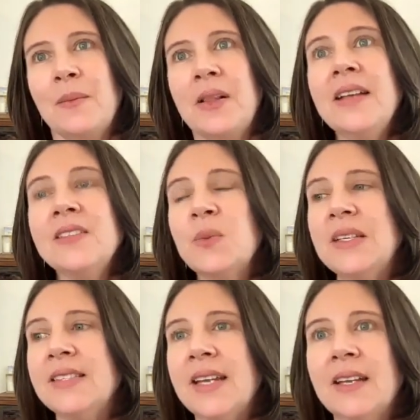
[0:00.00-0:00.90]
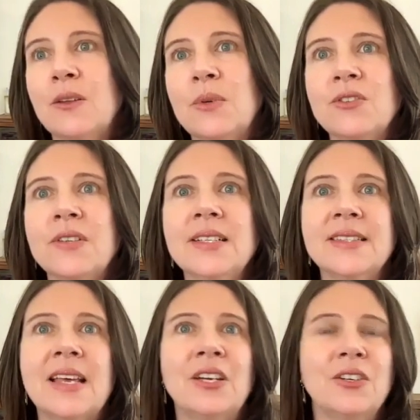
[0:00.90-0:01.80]
place we stay, the retreat
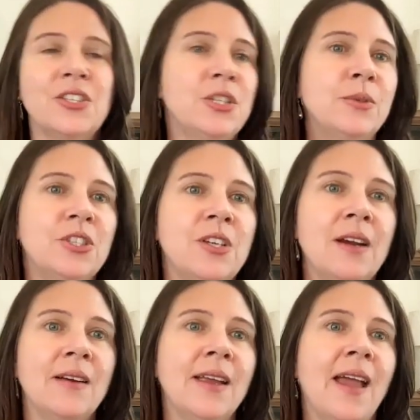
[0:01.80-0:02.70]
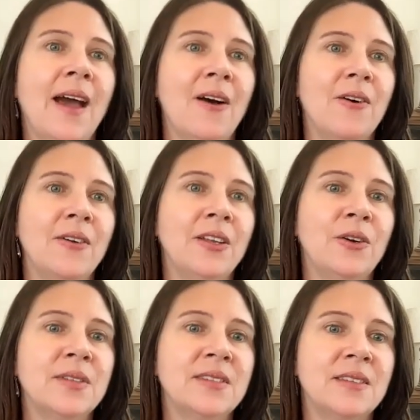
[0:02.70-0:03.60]
center, and she was sharing how, you
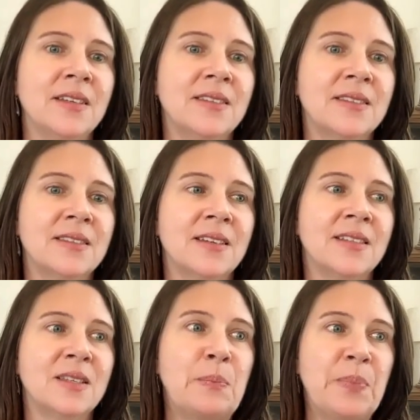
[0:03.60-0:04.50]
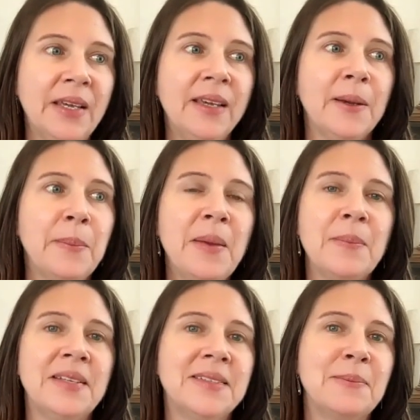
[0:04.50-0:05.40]
know, it's a big
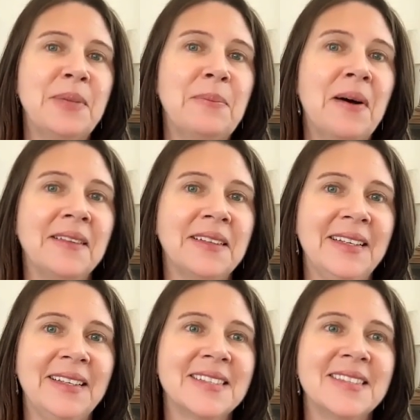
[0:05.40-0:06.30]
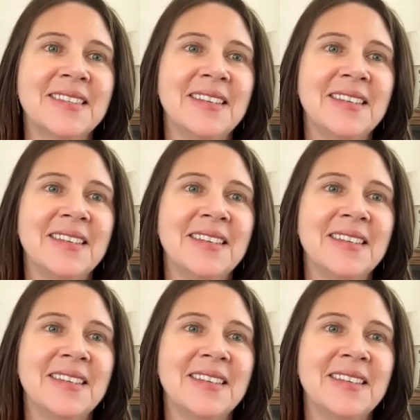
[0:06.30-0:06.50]
commitment to be Balinese.